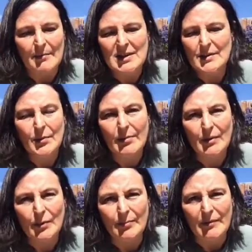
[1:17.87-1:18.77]
means you
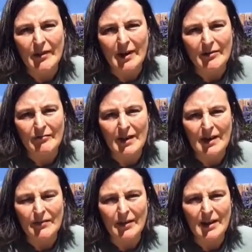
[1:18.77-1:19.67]
probably wouldn't be very
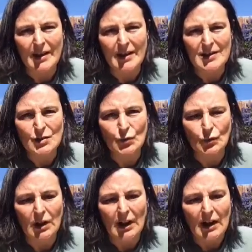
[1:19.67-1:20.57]
ready for anything at all.
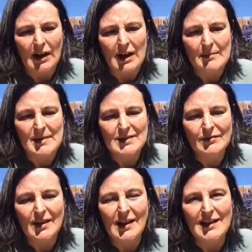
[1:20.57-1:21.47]
It's
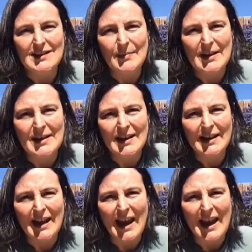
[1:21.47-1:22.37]
rather like
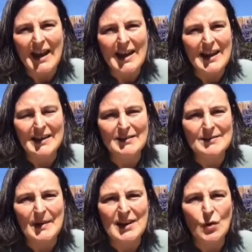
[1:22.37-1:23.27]
spending
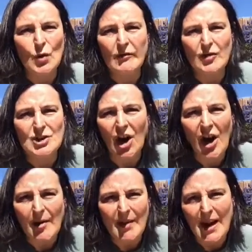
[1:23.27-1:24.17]
all of your
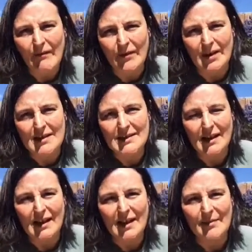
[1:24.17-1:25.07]
time and effort
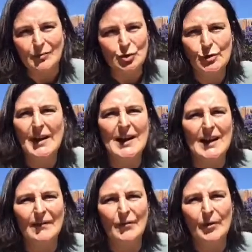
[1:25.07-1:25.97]

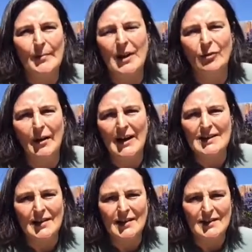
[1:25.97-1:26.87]
training for a big
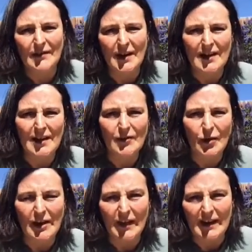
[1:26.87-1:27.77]
race only to find that you've
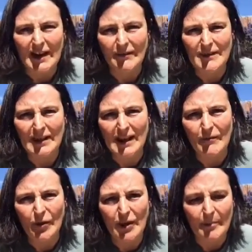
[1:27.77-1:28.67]
got nothing left to
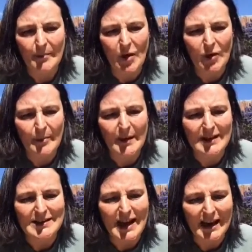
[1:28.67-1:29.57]
give on the
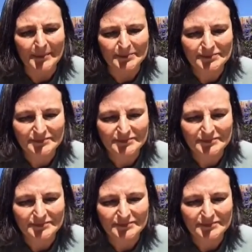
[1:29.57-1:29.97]
big day.